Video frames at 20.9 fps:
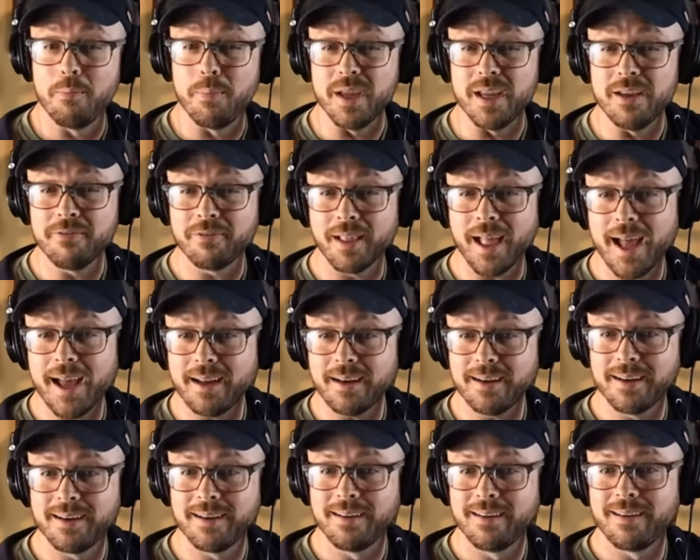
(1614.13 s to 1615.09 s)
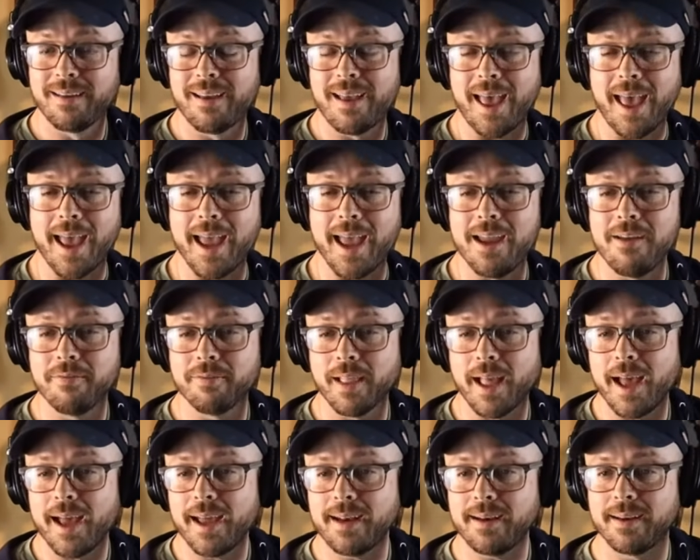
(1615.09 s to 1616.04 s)
B flat, A
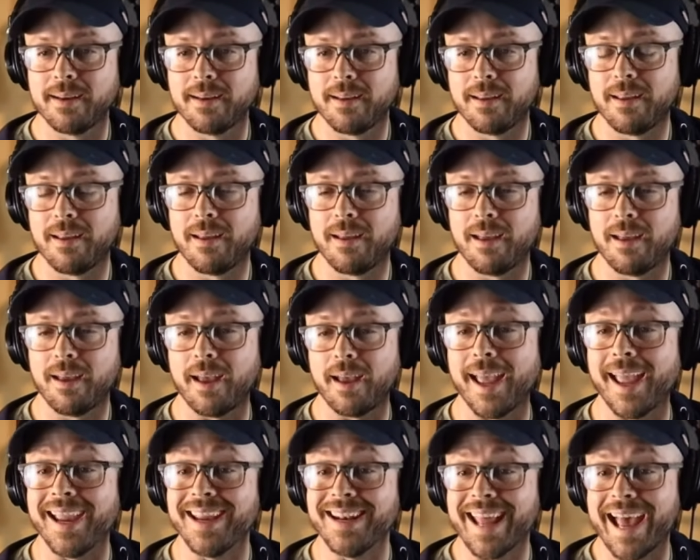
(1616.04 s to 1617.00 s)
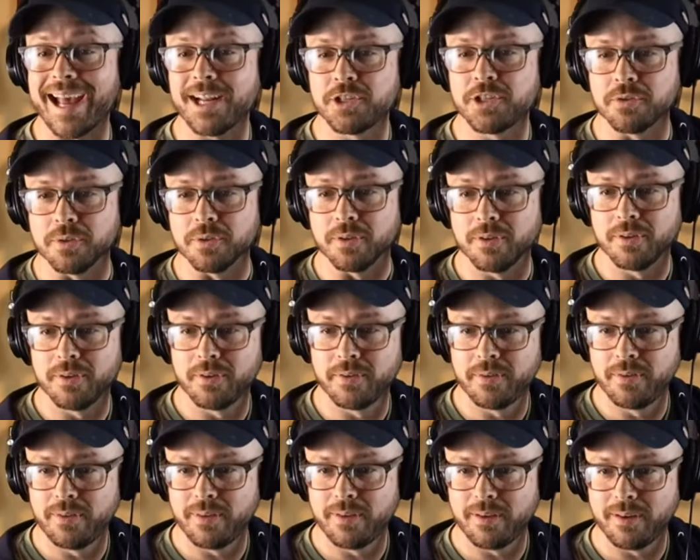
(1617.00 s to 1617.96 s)
flat, A natural,
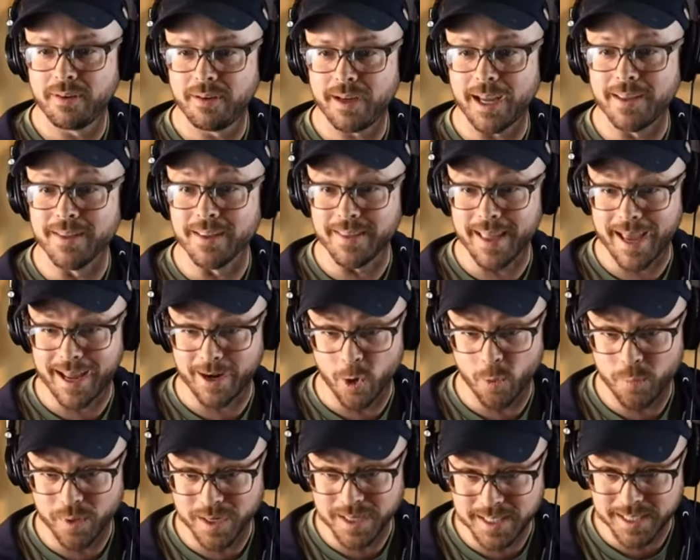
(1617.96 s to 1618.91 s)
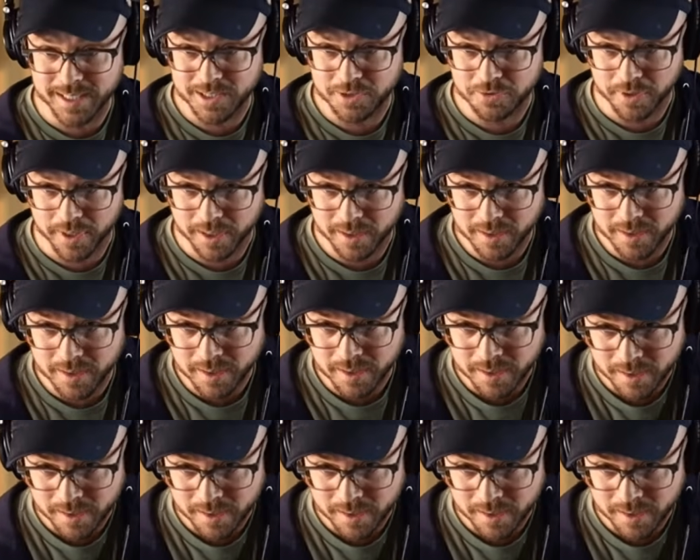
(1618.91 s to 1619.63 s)
and then that open D string